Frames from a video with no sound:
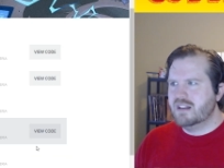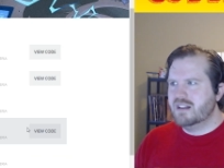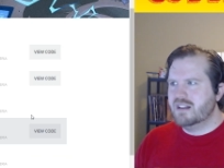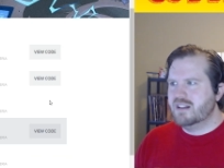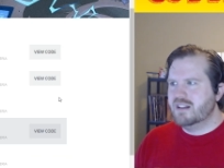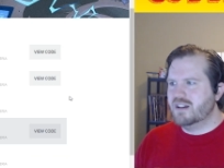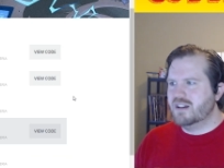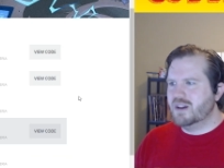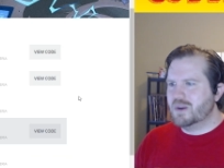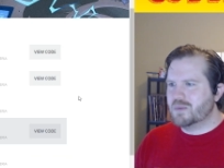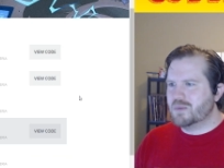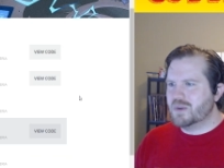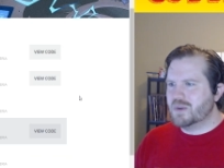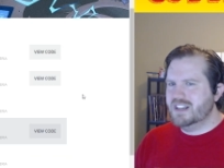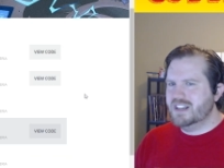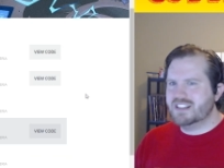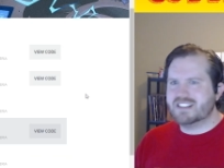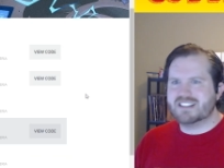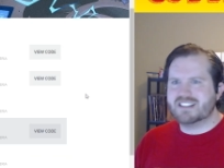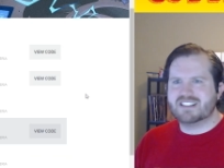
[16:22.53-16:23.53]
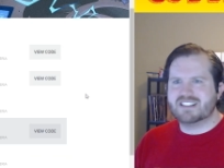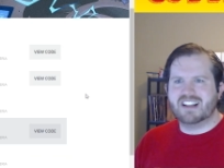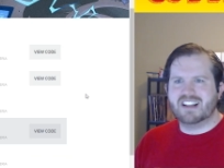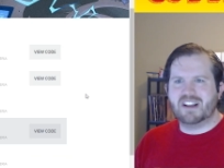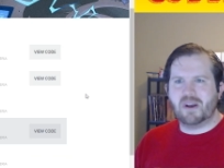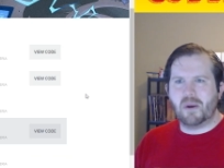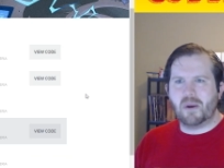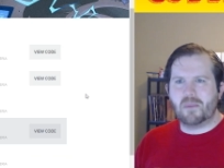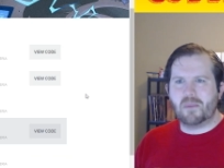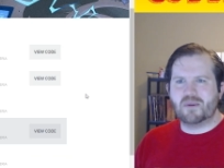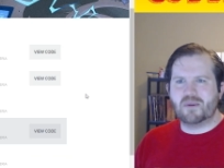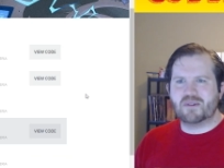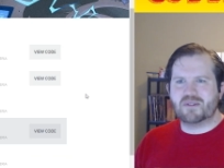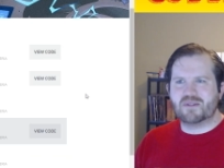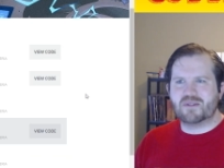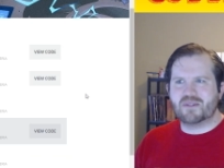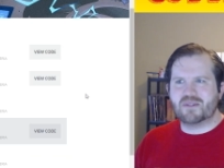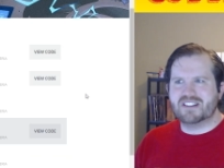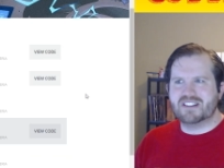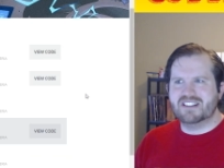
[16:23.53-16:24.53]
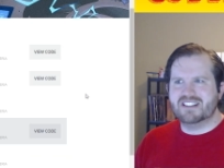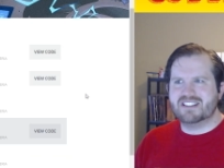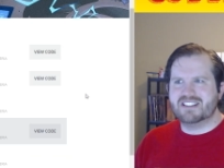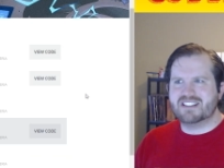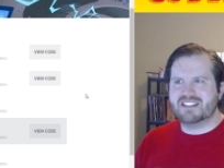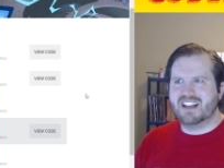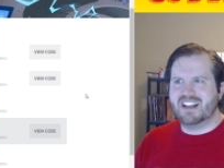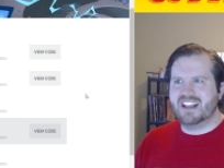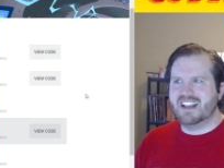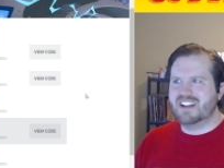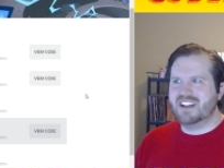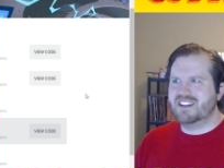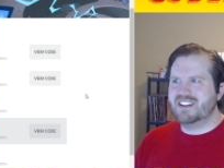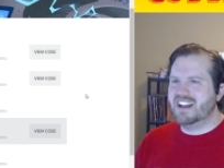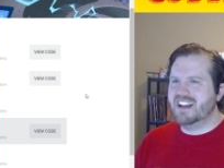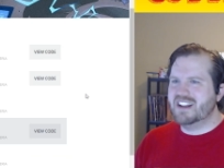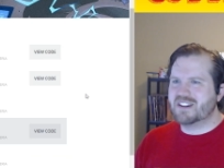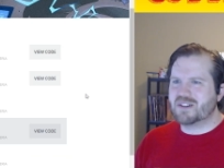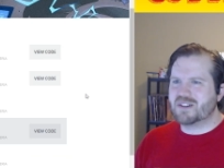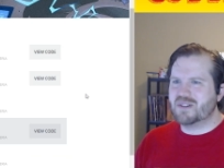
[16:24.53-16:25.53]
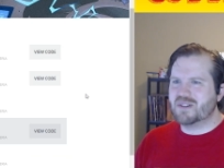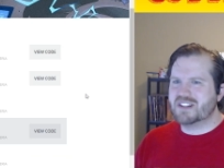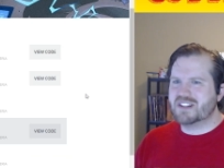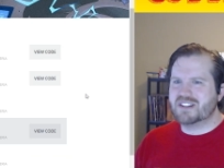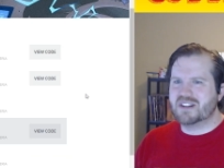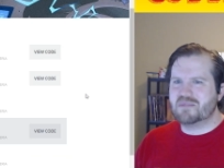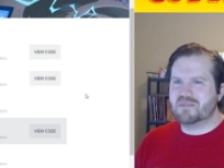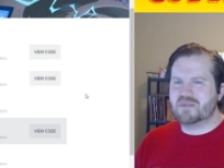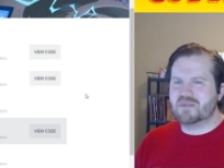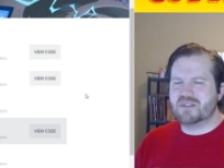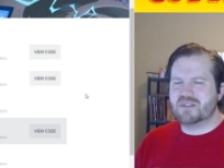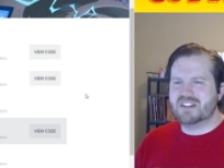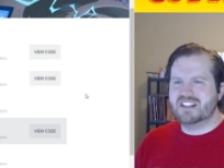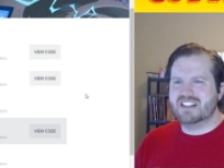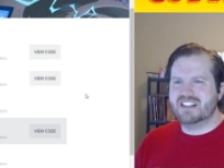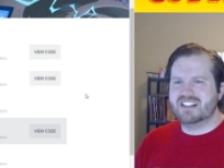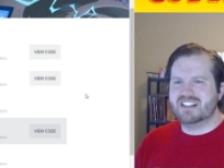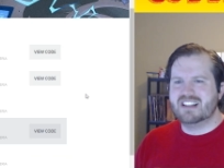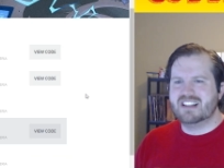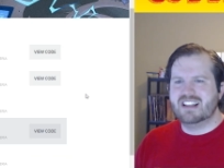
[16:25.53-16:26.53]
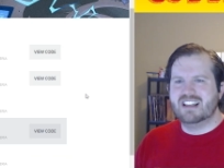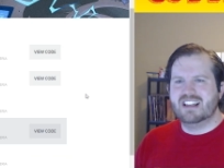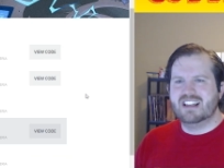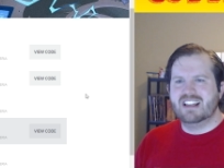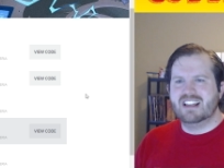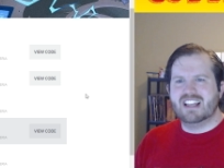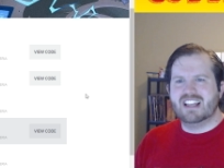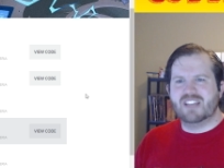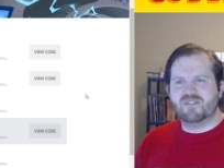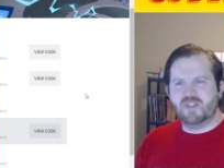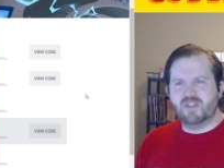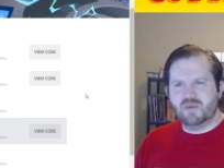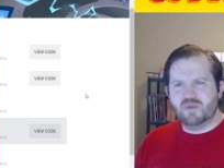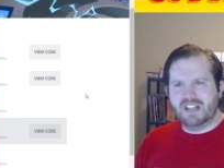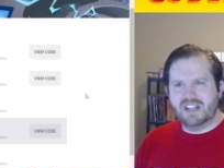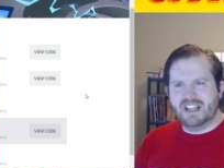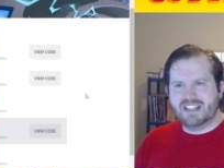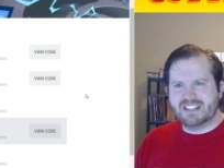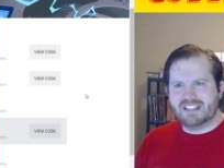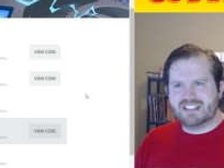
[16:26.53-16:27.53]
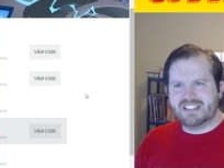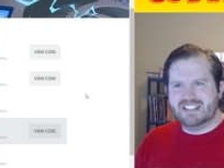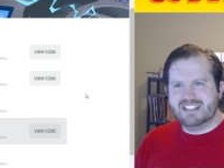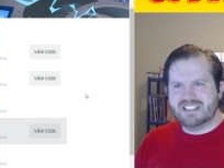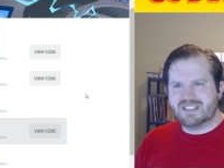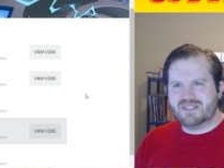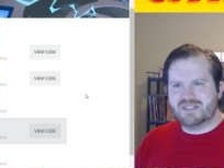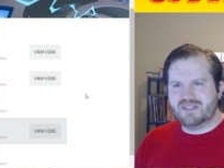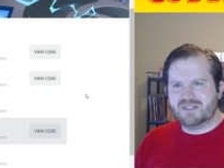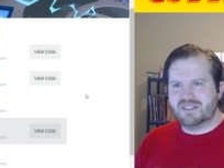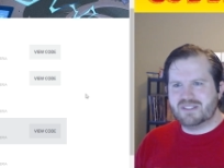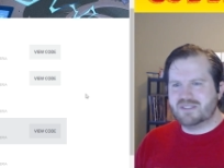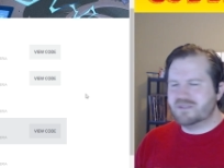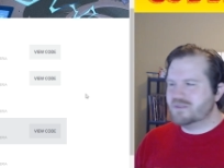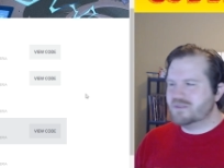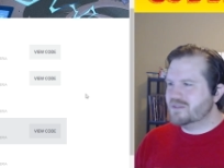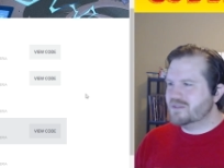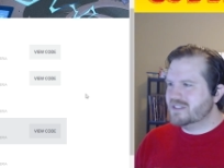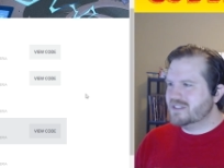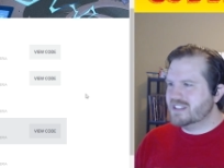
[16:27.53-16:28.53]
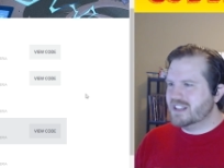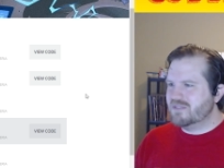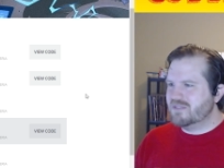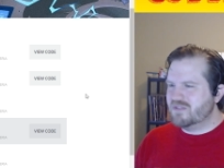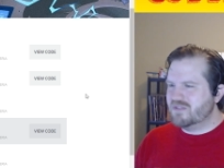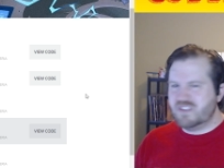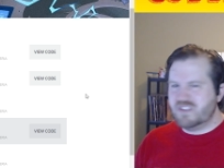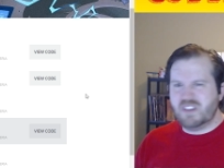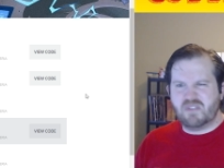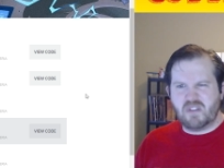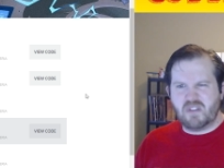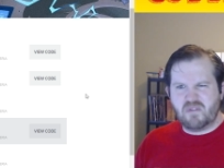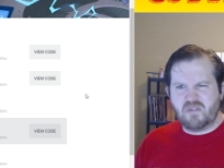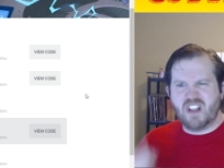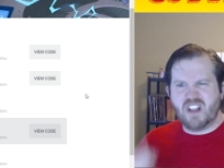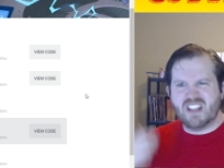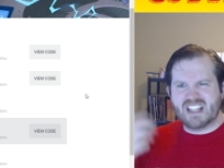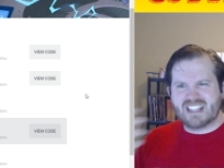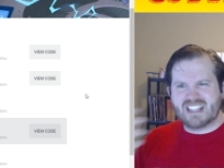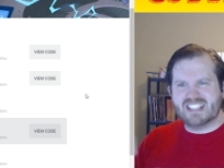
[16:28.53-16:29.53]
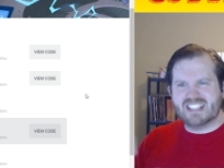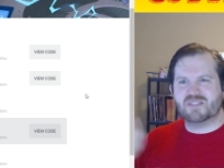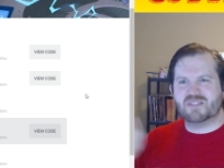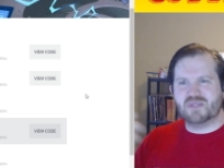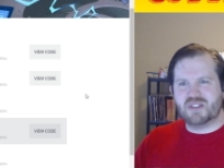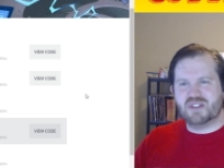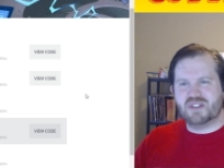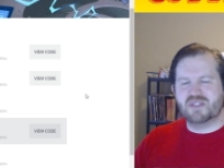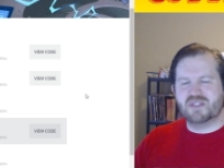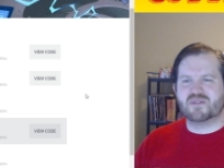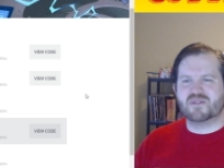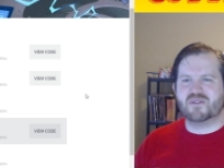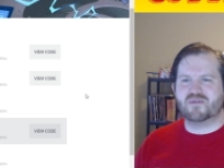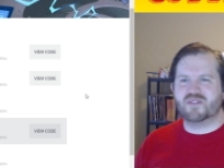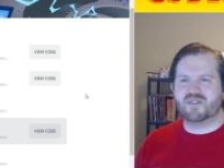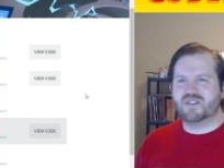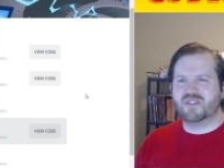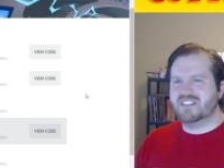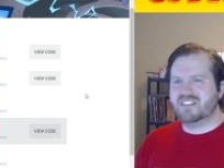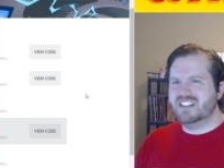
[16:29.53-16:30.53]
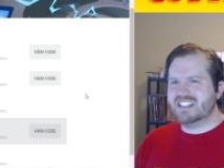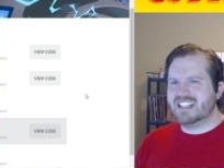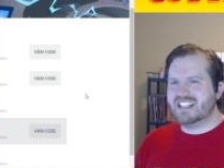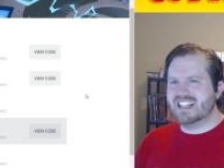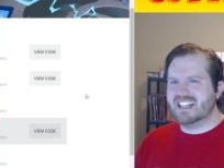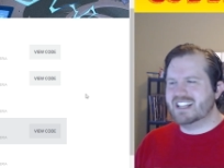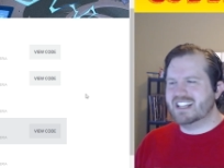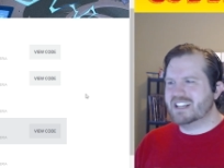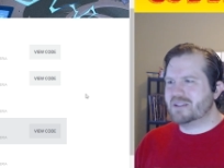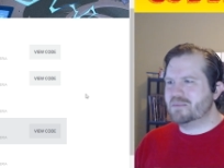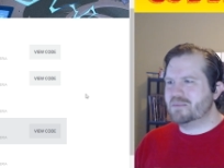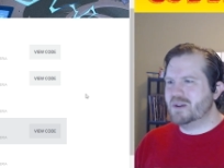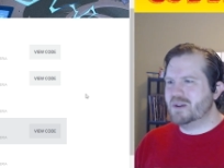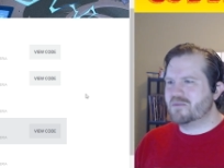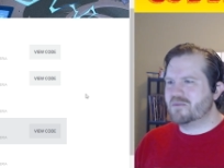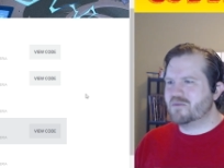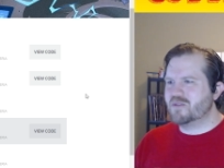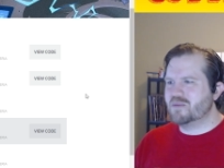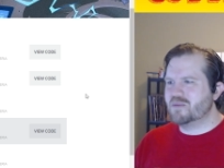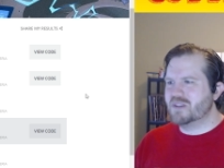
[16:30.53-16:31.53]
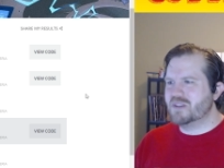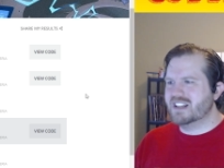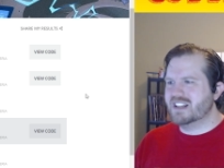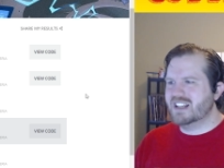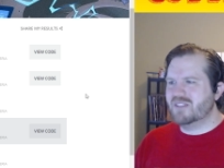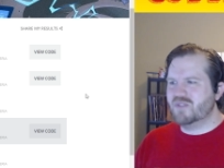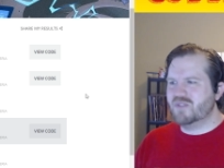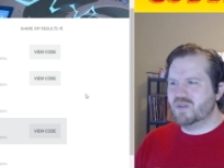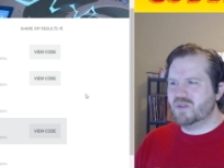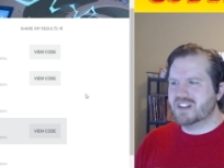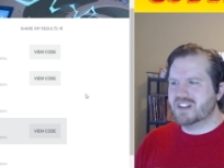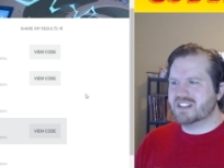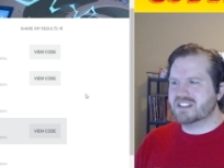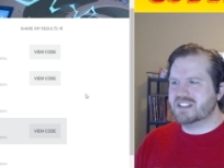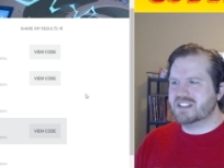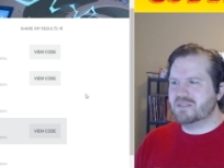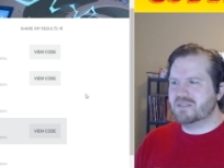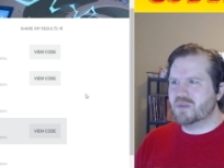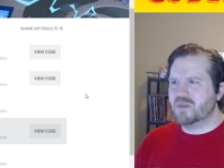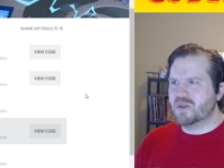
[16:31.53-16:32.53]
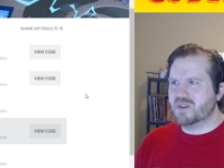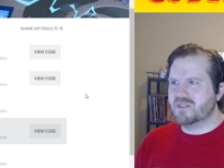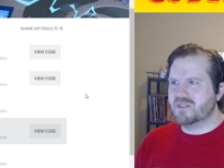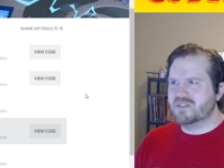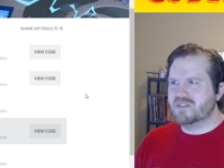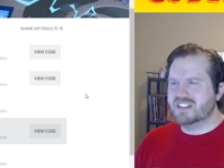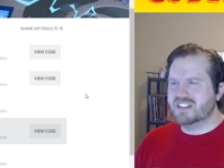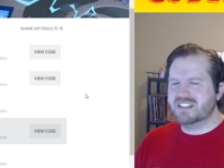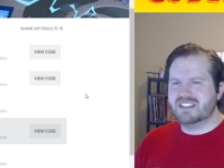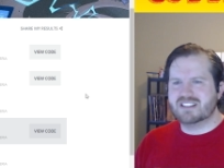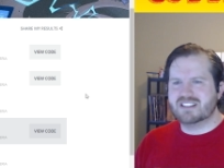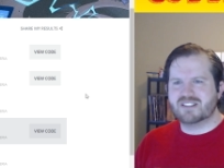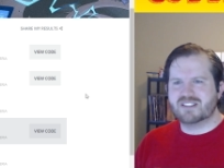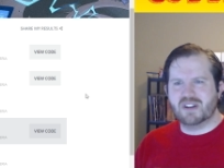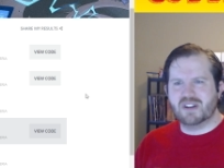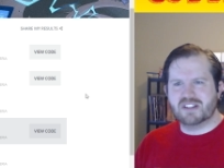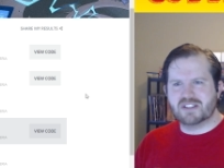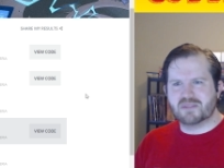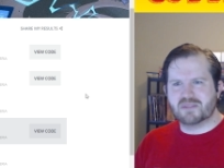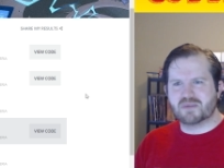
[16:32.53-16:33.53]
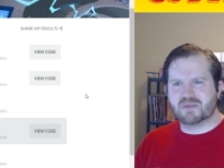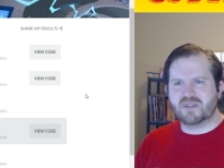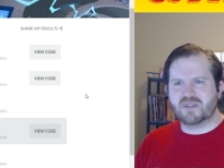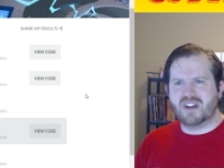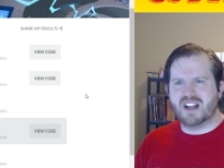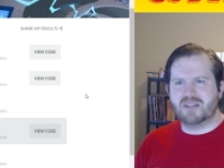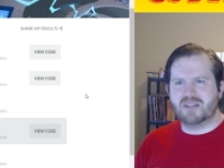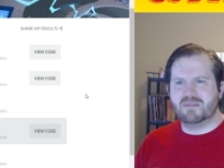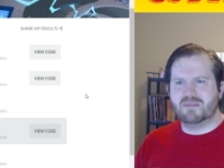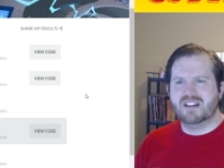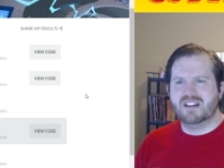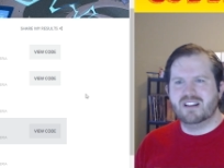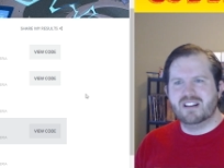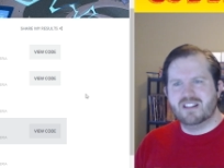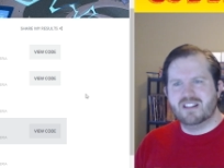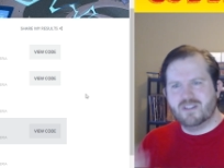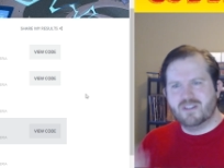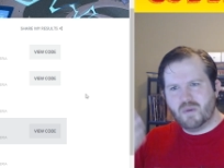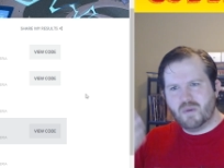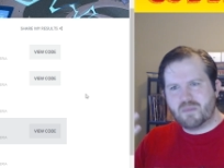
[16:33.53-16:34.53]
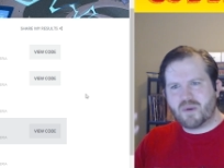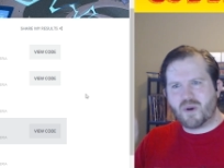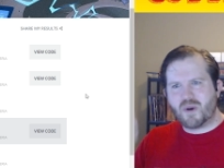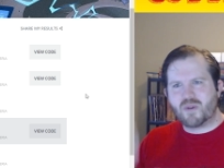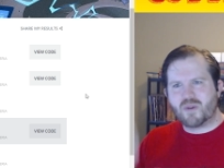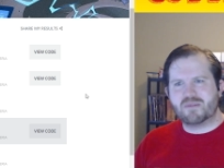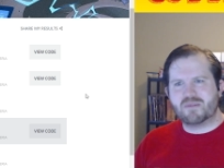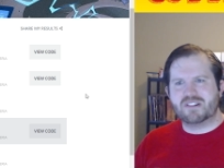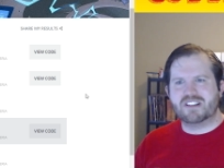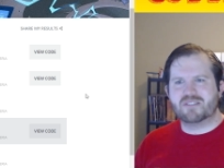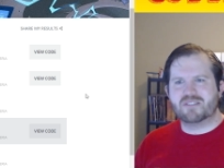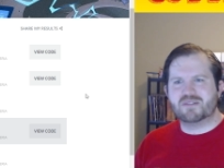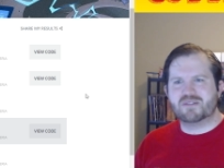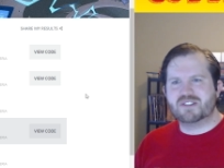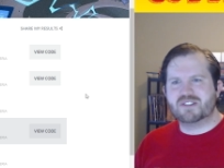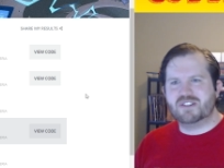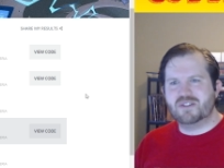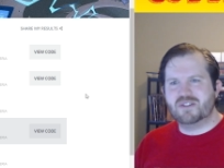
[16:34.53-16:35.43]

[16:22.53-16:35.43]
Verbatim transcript: All right, I hope you enjoyed this. I had a great time doing it. If you liked this, if you felt like this was useful for you, click that like button for me. If you want to see more of this, go ahead and subscribe. What programming language do you